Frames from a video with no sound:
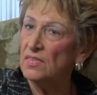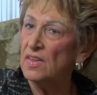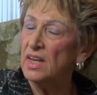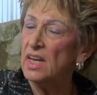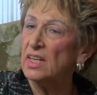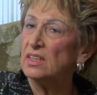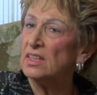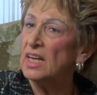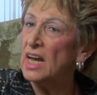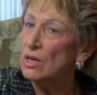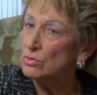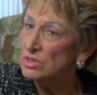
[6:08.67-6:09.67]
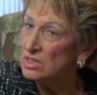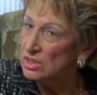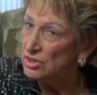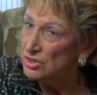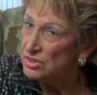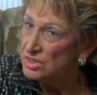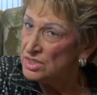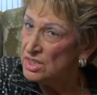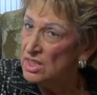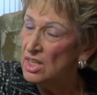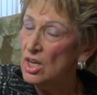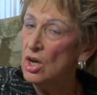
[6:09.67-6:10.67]
They had counselors
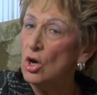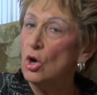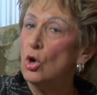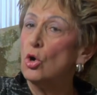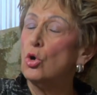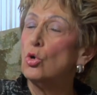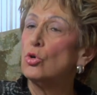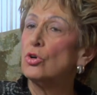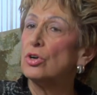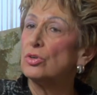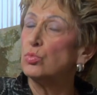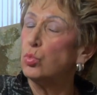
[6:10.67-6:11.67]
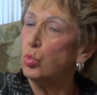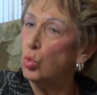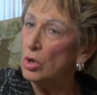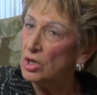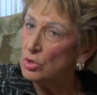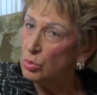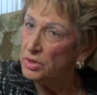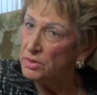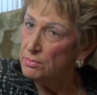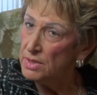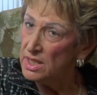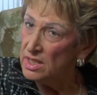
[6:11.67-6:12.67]
who could work with
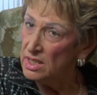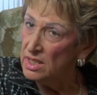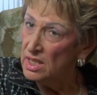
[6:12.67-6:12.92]
me